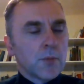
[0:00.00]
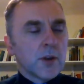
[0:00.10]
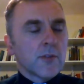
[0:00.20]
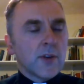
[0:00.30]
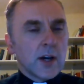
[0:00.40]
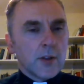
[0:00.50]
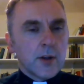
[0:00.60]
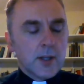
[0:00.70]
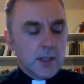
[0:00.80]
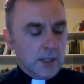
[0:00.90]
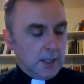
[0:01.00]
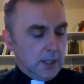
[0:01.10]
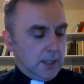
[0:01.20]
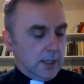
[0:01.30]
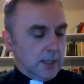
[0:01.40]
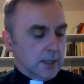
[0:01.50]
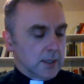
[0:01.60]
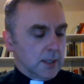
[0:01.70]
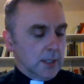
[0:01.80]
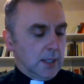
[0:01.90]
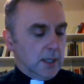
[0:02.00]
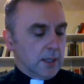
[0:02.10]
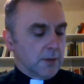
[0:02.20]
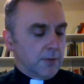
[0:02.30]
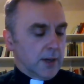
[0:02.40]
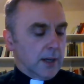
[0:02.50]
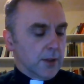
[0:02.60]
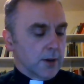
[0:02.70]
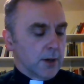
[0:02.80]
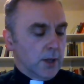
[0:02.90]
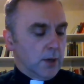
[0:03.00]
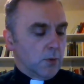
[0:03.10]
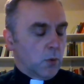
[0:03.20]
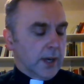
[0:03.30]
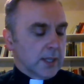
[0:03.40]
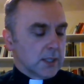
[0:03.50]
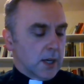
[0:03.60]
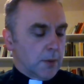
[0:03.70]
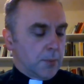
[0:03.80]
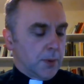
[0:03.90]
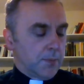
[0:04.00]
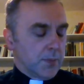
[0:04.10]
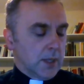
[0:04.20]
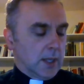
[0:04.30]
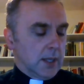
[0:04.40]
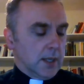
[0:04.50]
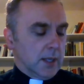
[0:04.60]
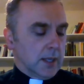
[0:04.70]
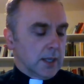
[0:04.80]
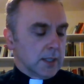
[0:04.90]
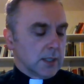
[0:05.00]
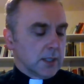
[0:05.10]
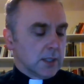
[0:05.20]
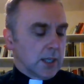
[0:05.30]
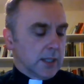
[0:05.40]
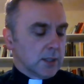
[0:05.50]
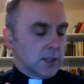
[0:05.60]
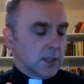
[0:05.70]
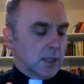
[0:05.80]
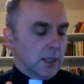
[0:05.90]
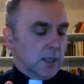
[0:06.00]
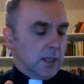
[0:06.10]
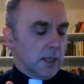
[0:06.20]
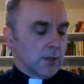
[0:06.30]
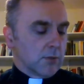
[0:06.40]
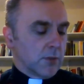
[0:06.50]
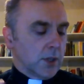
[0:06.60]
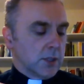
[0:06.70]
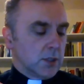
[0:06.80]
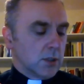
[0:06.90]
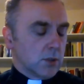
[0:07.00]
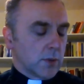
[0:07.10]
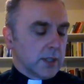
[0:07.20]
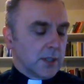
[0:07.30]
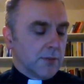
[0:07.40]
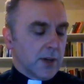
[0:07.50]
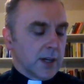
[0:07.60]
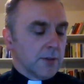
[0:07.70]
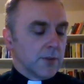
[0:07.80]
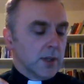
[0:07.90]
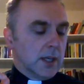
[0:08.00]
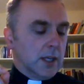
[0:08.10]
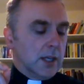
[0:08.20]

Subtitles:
up their father. And their father wakes up and says in verse 25,